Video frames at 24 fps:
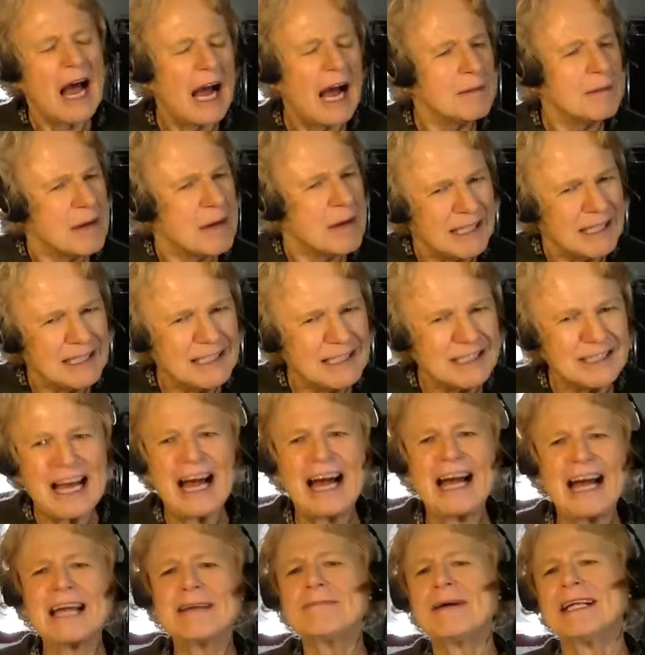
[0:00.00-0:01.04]
I yeah. managed,
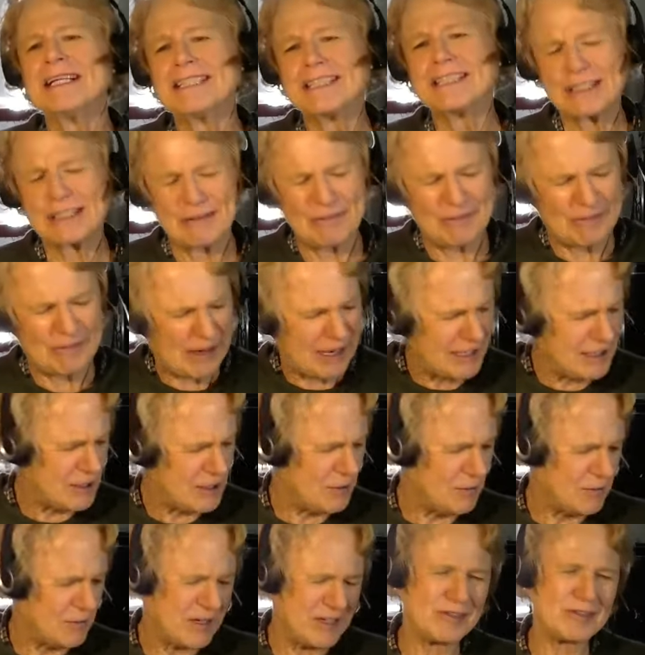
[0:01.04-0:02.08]
I managed to find
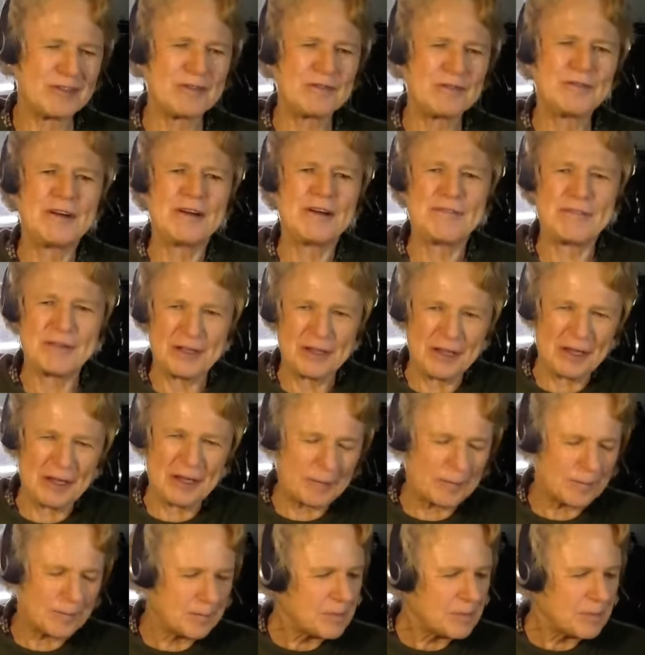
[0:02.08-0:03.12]
a reason for everything.